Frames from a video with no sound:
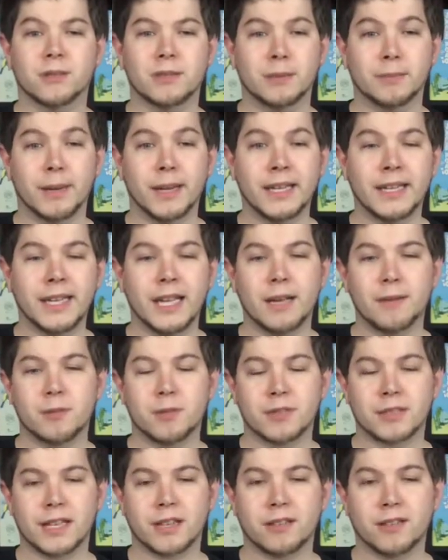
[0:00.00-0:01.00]
to be many
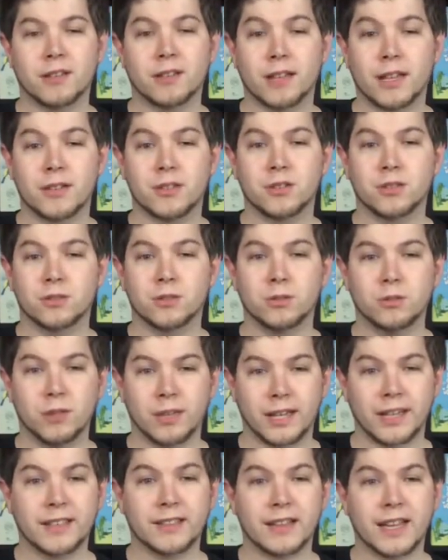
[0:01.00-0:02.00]
gamers out there that do
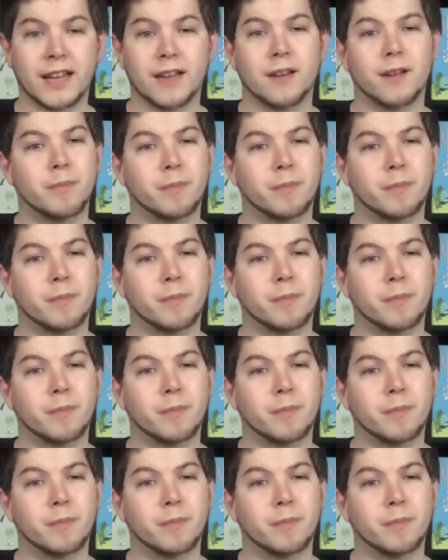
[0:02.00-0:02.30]
like that.